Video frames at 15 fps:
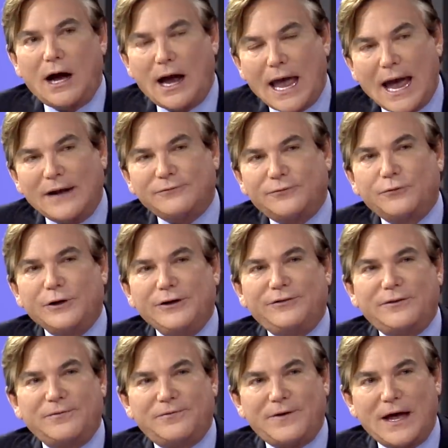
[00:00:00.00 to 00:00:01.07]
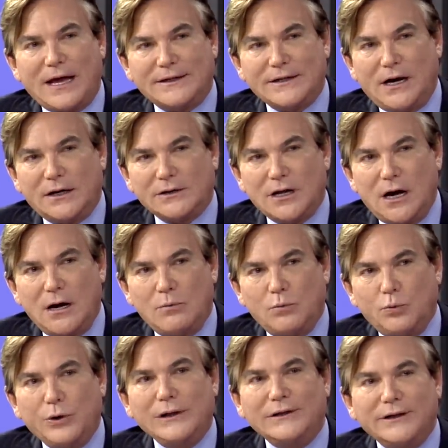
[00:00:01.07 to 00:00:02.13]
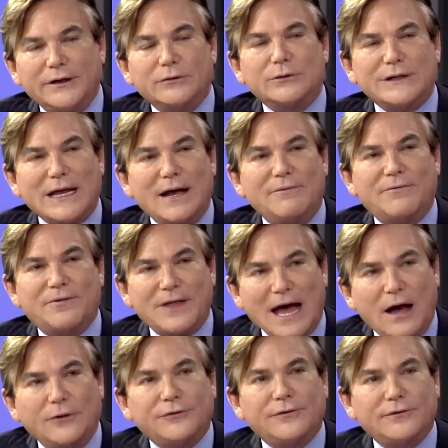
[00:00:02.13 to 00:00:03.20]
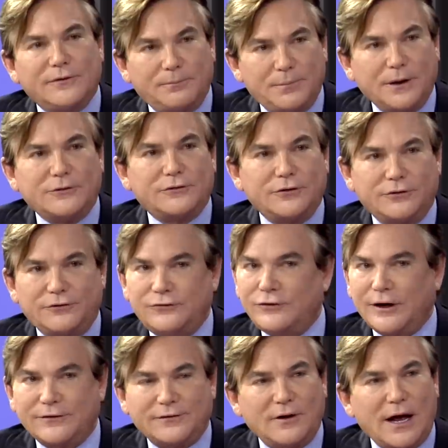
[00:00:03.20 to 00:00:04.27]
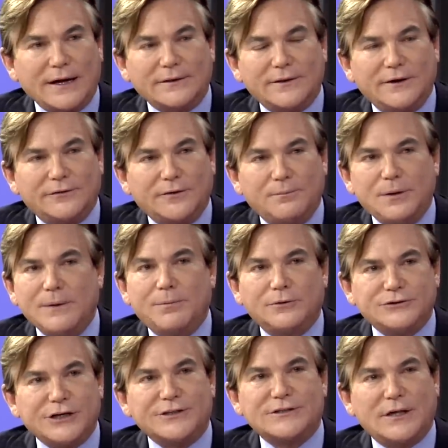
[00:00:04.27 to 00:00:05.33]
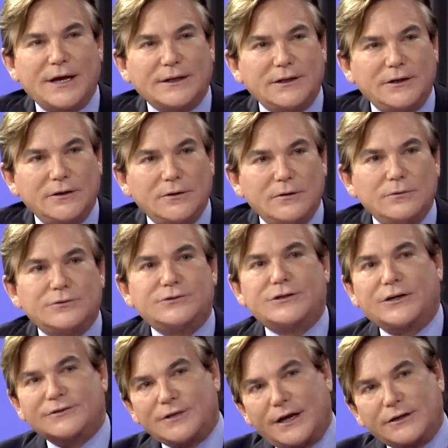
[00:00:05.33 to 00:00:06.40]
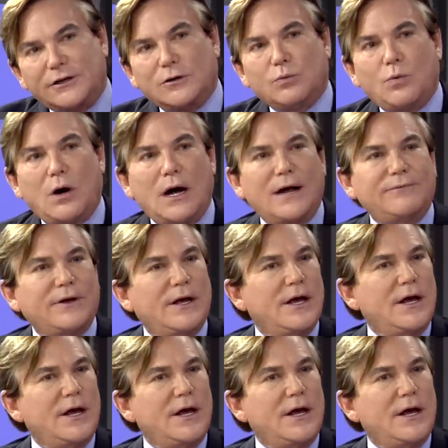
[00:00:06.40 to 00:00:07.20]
At freezethefat.com, we literally have thousands of pictures just like this of people just like you, just like your wife,